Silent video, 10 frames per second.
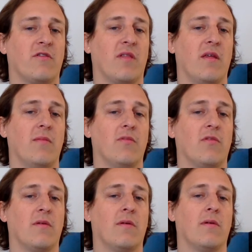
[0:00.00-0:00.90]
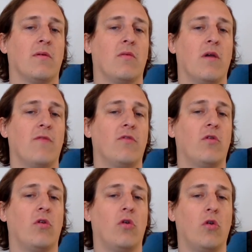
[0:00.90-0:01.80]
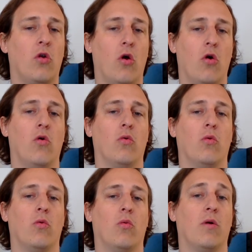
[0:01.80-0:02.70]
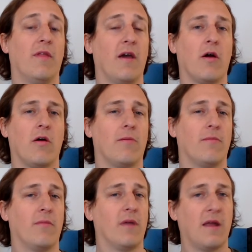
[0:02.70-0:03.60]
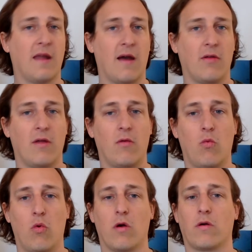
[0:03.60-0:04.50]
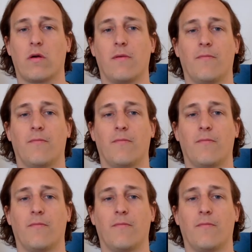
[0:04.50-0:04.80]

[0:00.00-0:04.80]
themes, we have to know what they are and how they work.